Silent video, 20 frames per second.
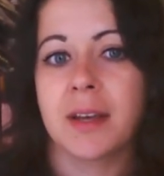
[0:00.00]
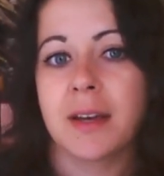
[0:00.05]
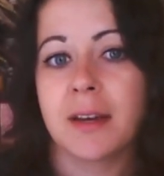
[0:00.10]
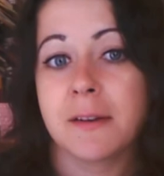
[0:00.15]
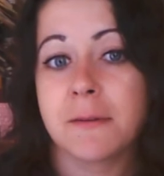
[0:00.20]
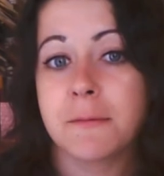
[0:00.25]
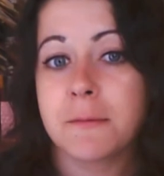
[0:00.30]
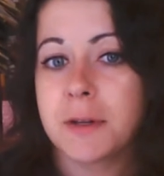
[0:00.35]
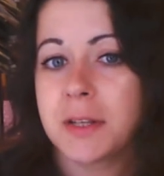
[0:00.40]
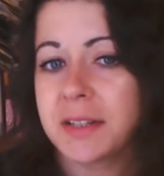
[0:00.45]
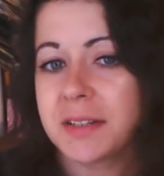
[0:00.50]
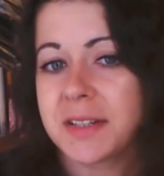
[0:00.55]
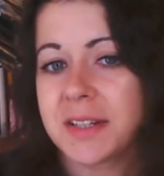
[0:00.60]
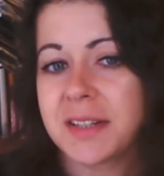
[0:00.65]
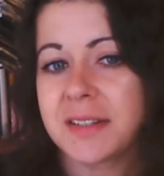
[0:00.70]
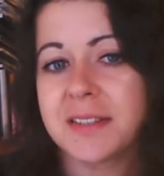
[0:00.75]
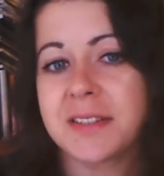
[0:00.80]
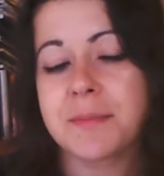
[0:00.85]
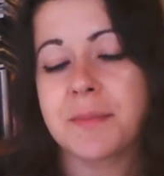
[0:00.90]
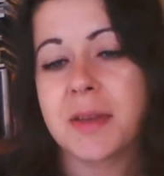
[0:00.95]
And when you
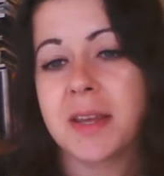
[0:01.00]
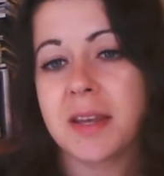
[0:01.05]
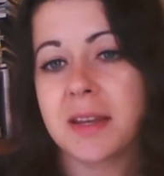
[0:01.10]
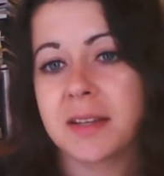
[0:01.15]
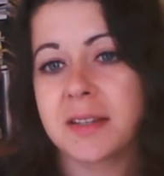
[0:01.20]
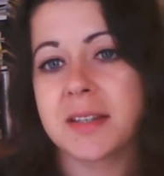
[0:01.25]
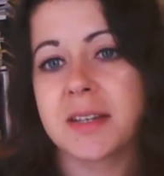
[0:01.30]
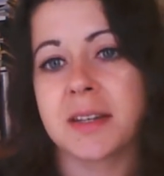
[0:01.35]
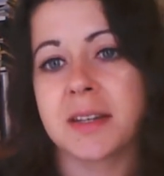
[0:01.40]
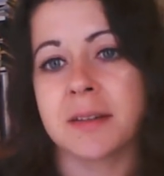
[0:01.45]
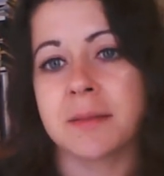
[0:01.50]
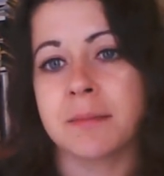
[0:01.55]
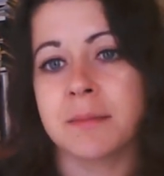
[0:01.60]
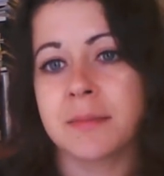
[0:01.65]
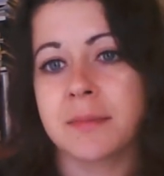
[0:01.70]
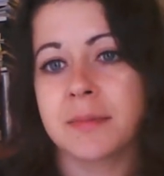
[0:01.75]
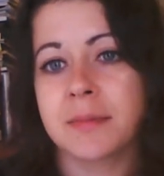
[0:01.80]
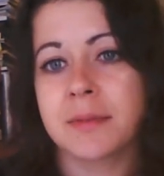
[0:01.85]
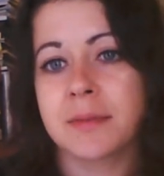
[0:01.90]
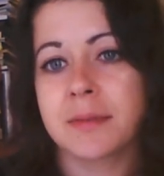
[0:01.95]
did speak to
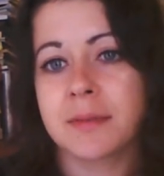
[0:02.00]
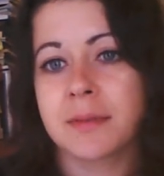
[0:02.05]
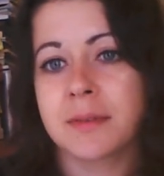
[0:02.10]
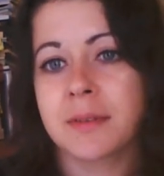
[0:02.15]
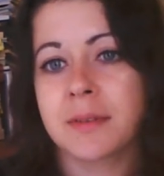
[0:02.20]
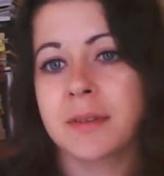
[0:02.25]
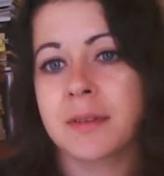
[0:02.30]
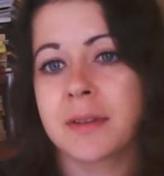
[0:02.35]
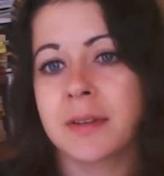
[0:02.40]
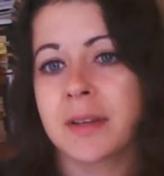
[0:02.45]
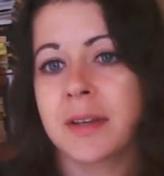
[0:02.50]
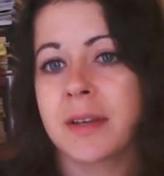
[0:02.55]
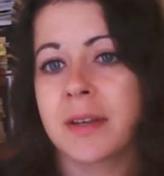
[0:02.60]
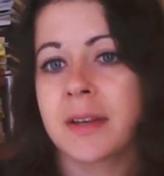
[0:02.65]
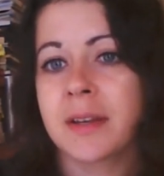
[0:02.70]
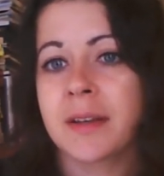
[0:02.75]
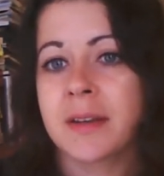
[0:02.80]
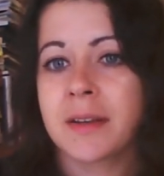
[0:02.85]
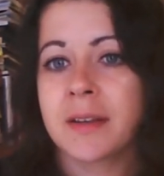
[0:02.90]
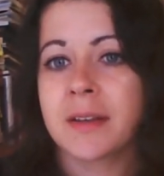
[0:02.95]
him,
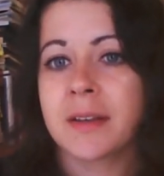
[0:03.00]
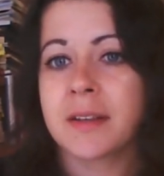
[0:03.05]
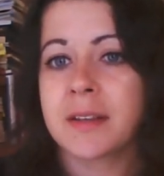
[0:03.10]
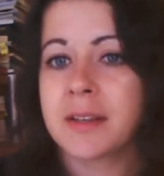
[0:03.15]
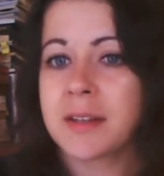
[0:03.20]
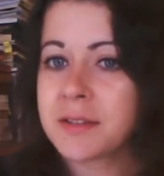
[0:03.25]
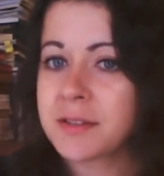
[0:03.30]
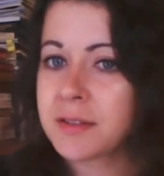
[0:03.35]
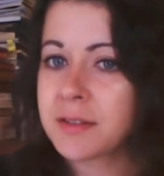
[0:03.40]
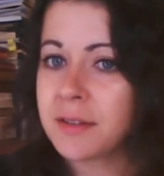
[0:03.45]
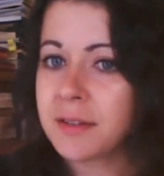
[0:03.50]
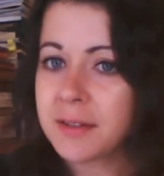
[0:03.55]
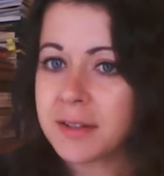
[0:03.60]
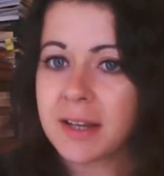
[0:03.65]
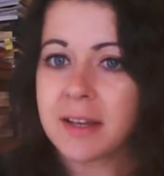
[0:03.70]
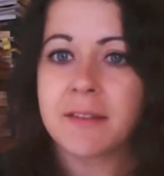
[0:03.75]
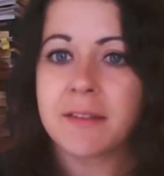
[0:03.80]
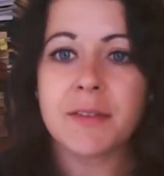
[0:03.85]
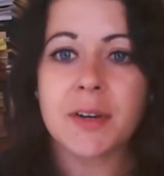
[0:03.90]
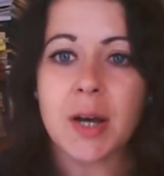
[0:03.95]
he soon
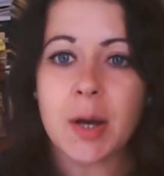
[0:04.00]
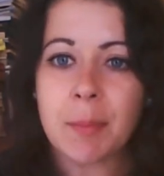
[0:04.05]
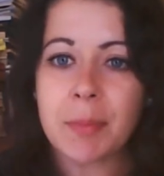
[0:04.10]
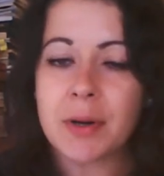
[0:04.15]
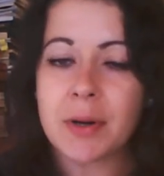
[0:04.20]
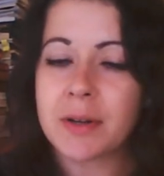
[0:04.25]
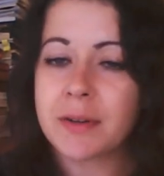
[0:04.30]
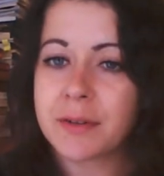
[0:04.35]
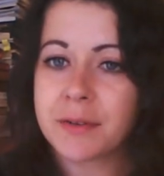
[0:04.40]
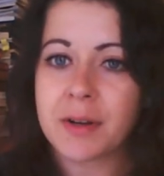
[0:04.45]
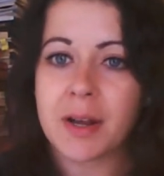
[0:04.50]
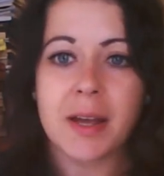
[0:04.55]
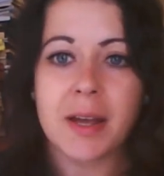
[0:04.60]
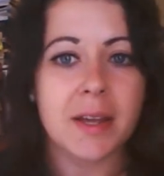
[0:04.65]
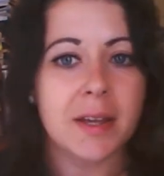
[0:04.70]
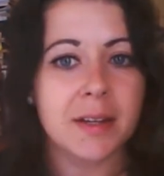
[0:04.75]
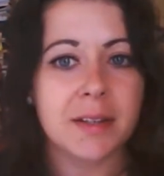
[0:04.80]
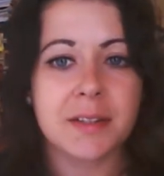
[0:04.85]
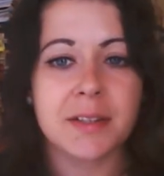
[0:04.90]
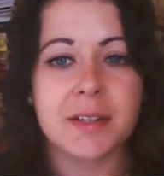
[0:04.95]
gave up on
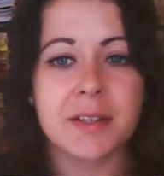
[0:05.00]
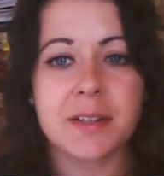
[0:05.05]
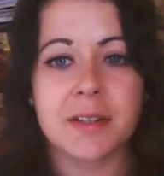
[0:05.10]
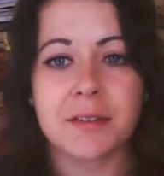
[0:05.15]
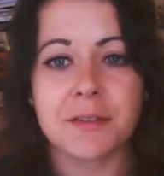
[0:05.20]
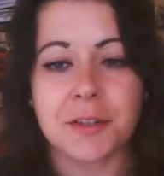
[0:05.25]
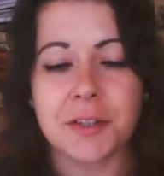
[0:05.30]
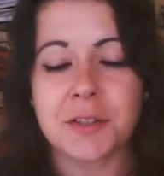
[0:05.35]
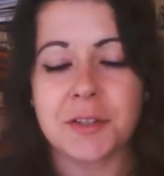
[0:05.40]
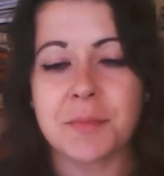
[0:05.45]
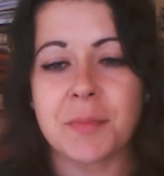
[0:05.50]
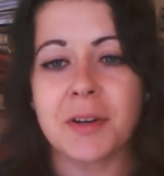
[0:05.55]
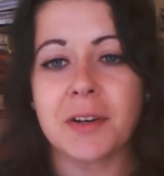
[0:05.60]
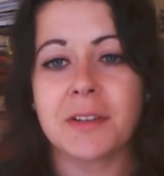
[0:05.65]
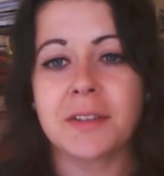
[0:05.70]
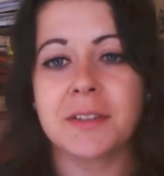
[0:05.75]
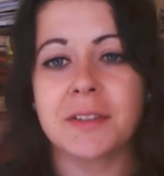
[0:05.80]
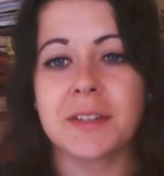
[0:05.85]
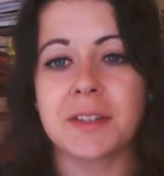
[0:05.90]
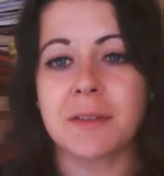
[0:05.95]
trying to
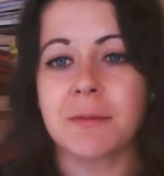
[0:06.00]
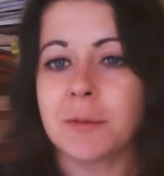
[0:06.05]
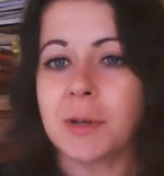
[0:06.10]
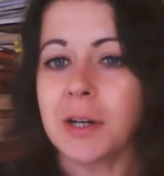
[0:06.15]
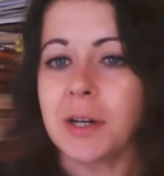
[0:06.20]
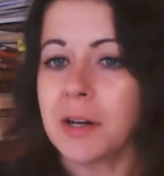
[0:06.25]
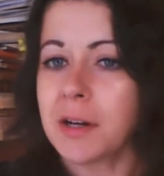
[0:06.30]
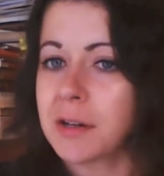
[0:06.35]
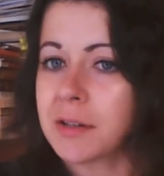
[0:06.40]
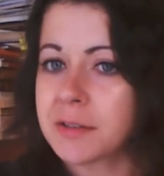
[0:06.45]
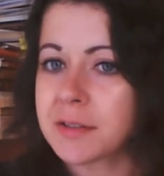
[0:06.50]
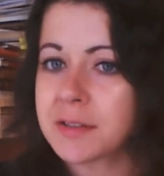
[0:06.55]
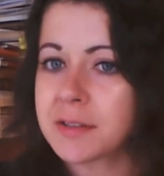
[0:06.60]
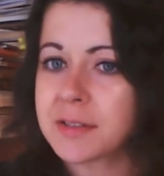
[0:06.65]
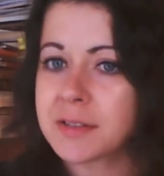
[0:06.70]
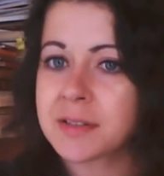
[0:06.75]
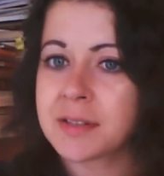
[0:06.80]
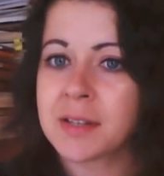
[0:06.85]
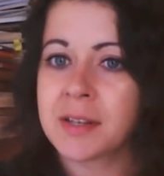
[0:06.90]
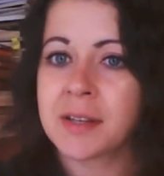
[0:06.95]
respond in
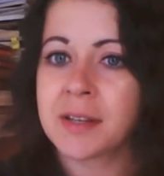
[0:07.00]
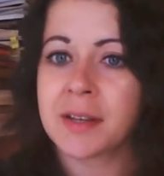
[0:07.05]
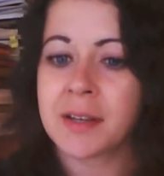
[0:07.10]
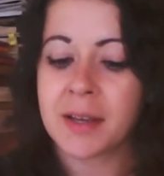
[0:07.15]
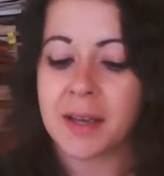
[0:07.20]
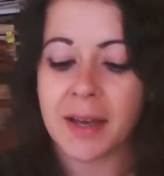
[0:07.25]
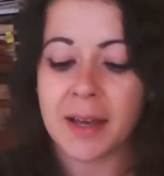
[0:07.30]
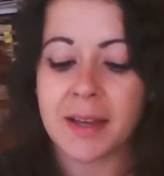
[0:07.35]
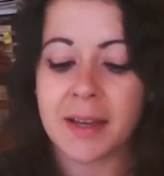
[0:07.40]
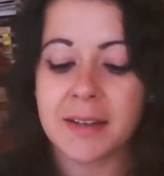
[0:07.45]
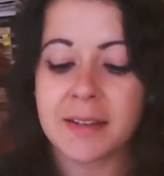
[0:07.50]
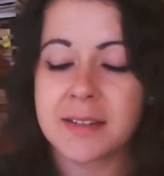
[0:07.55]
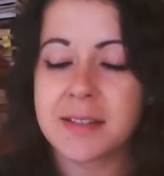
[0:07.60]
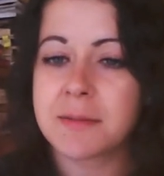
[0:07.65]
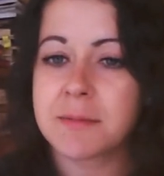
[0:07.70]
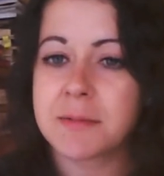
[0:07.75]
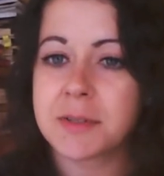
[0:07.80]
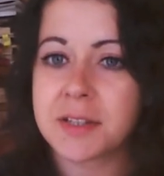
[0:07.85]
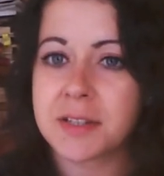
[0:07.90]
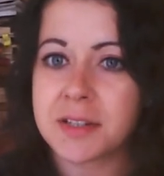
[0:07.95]
words, and he
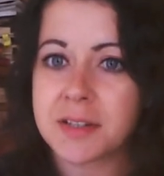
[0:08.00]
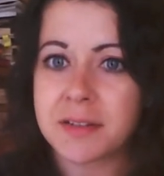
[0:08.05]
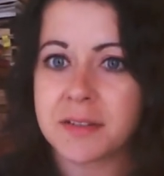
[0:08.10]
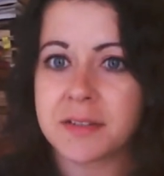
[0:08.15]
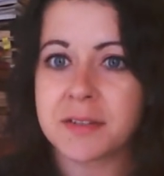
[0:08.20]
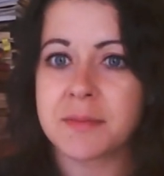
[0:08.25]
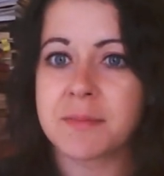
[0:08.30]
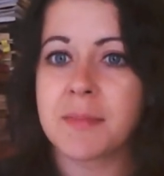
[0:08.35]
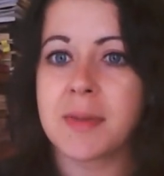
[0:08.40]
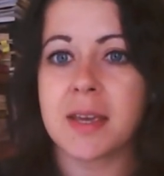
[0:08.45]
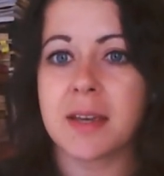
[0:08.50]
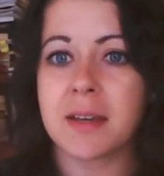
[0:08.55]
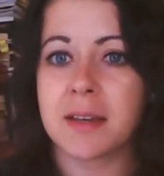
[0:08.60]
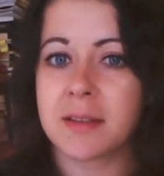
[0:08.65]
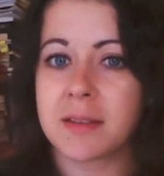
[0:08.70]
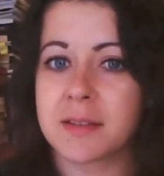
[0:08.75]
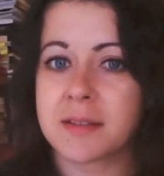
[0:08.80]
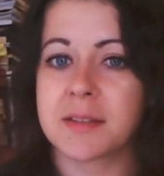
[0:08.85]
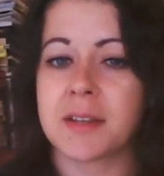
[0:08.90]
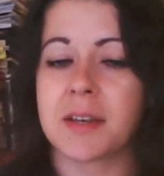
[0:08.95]
would just
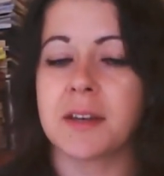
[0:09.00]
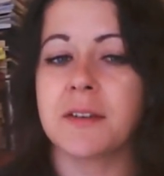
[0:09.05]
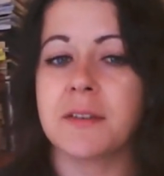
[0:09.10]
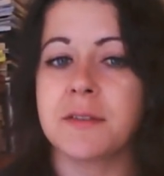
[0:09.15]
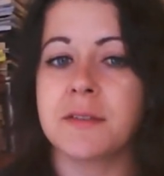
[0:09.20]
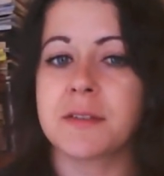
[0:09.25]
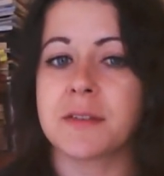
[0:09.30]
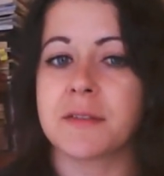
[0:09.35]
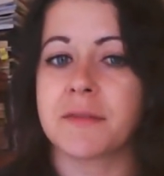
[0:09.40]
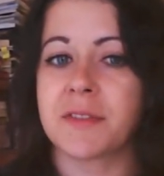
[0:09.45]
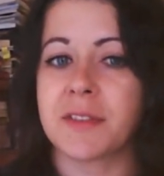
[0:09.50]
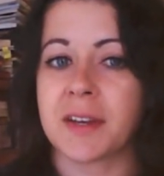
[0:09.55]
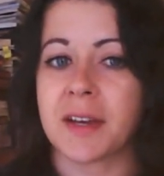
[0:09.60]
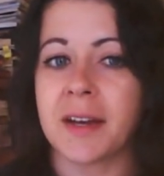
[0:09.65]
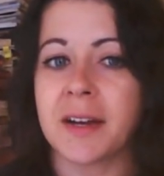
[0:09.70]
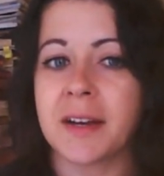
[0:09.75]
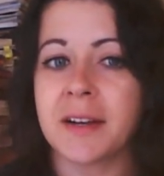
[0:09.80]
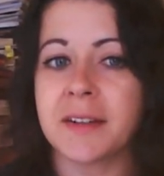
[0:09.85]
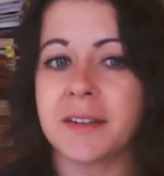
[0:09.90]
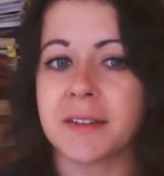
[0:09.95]
make the sounds of the
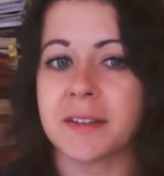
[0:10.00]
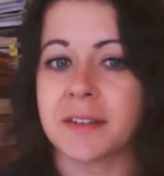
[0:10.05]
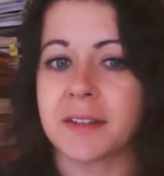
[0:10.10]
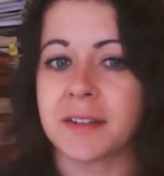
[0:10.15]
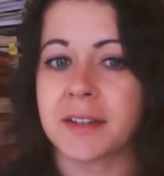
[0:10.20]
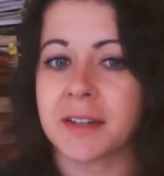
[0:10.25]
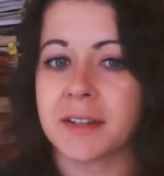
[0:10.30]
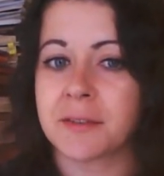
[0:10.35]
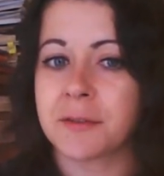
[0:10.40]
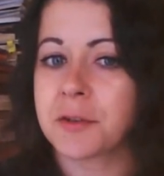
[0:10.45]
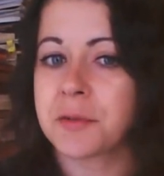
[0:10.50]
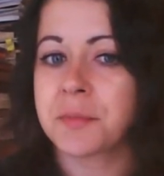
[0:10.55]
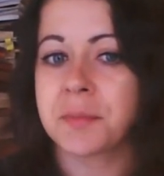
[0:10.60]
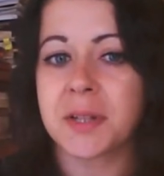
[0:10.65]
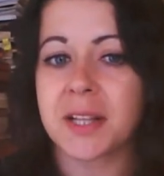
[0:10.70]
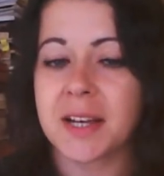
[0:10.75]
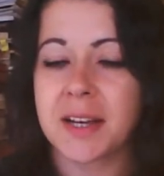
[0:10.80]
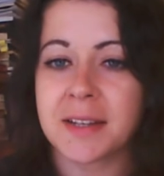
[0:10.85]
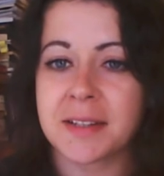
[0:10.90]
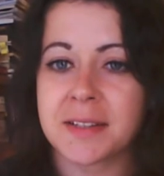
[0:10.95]
hill and
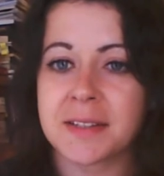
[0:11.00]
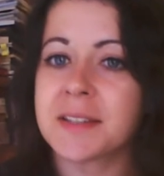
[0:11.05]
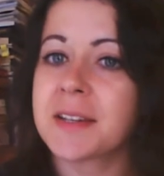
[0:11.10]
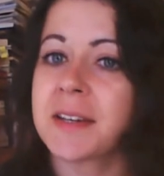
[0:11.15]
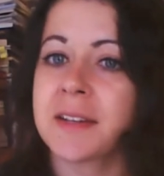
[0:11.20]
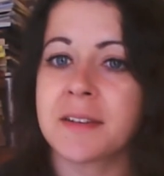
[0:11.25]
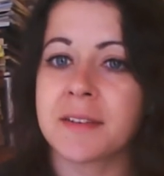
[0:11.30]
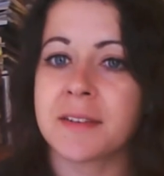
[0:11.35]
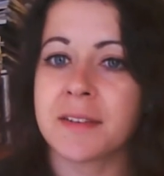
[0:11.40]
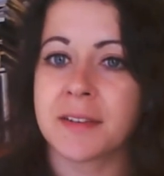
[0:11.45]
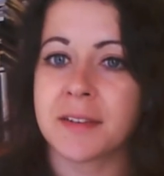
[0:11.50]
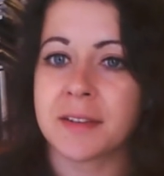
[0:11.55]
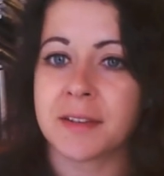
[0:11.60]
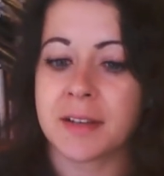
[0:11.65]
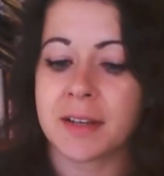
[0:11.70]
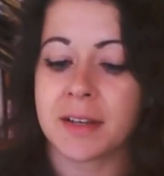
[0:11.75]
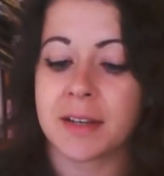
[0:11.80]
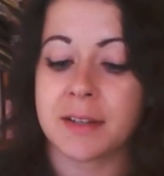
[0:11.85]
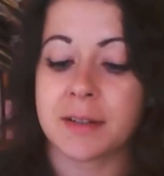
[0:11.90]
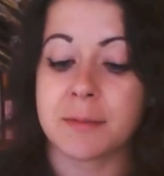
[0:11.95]
reply to anything
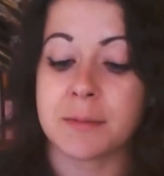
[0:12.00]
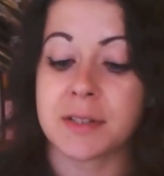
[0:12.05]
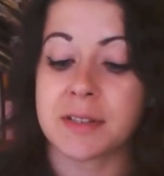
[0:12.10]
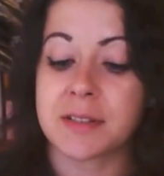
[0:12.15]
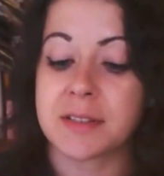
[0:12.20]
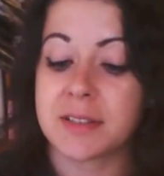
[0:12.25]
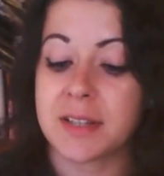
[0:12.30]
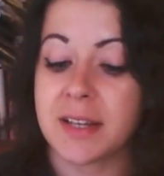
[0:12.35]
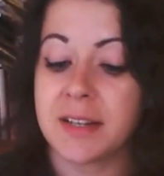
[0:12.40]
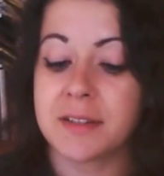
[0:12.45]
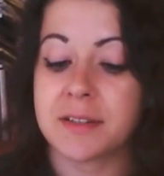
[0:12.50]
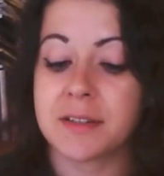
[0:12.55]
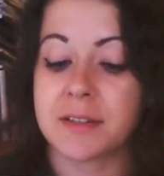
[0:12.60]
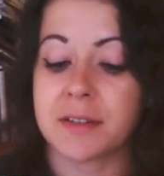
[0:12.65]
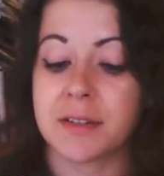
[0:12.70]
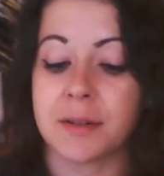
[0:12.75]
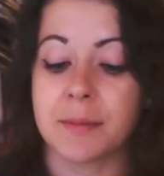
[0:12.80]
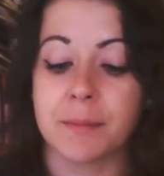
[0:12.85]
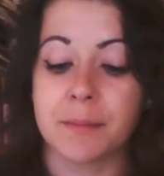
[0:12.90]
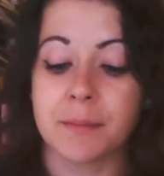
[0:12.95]
that anyone said to
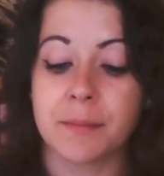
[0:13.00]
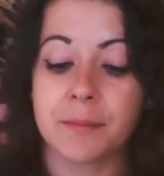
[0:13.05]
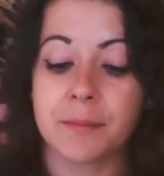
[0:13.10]
him.